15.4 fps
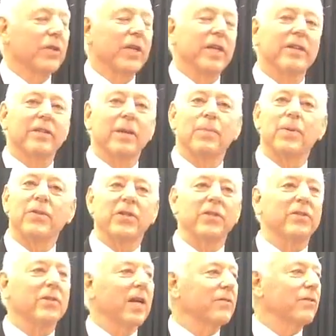she gets up and
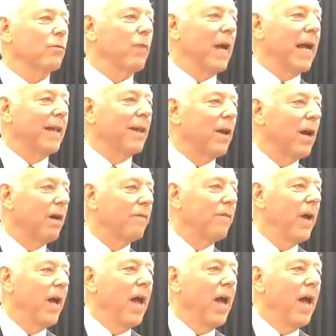just starts to rattle off.